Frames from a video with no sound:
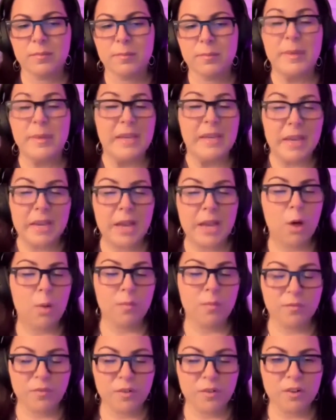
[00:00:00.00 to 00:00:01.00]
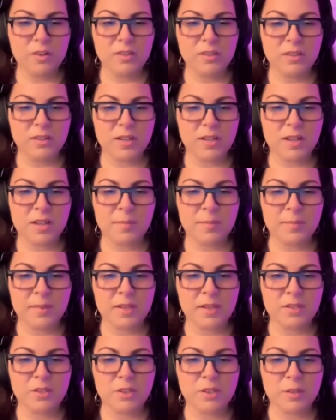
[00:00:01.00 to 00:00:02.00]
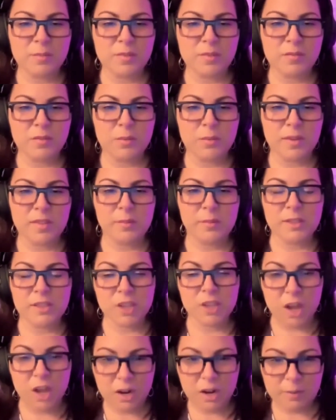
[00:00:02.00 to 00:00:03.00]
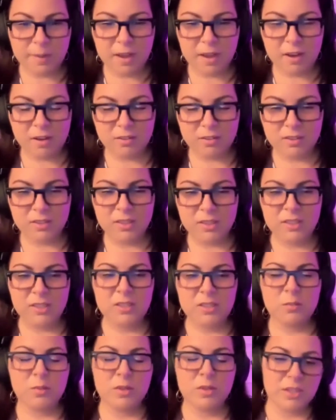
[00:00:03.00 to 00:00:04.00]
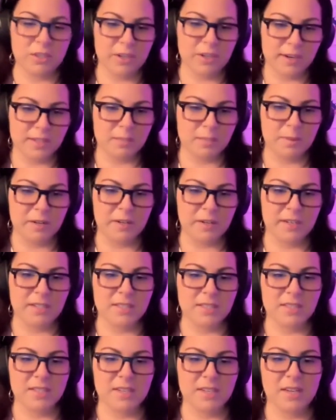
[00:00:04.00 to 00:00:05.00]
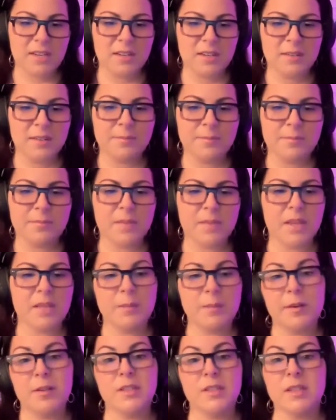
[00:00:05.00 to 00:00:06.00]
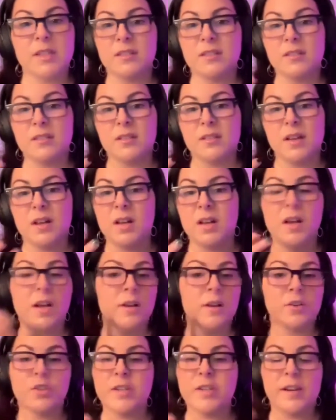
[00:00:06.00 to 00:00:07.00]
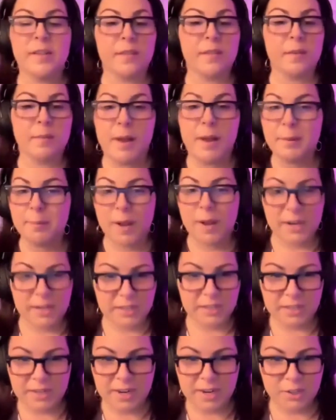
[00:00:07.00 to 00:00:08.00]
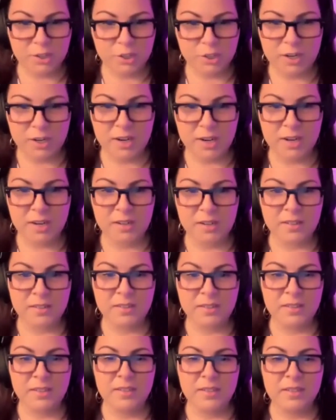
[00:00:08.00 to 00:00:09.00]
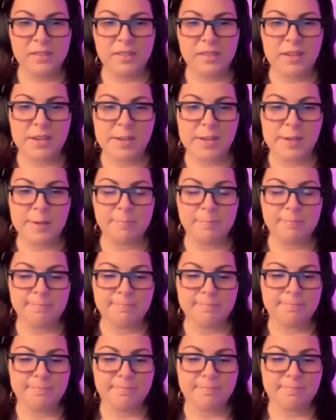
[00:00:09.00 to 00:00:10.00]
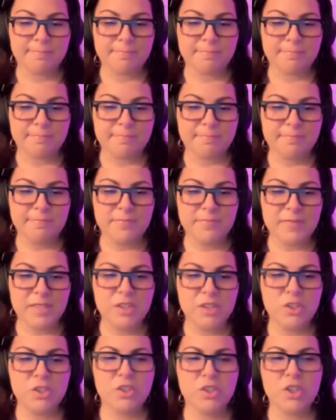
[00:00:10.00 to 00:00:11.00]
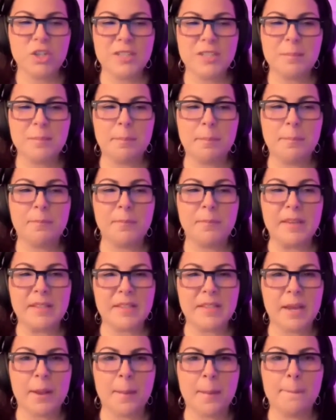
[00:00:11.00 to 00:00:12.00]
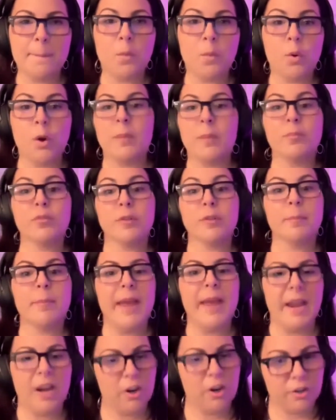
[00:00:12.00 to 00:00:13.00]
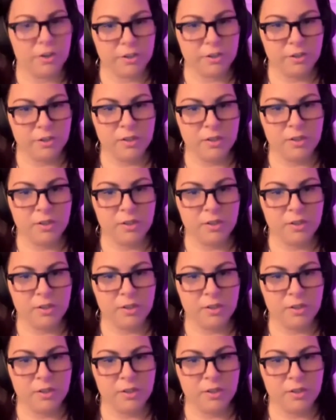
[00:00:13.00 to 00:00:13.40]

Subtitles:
being helpful in terms of the way that we talk about what they're experiencing, understanding the mind body connection, um, just feeling more prepared,